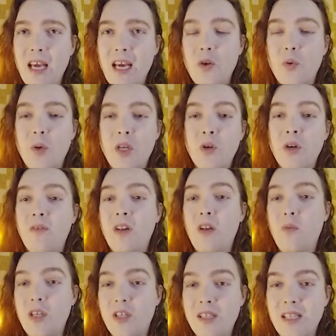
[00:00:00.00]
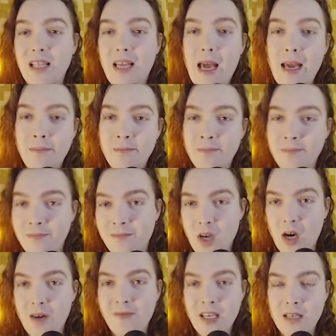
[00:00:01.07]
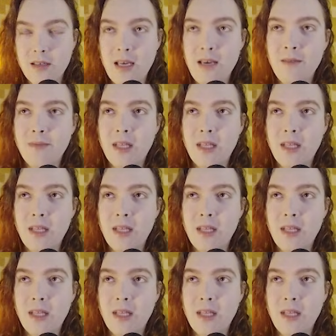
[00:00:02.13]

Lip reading: We don't have any witches in the game, obviously.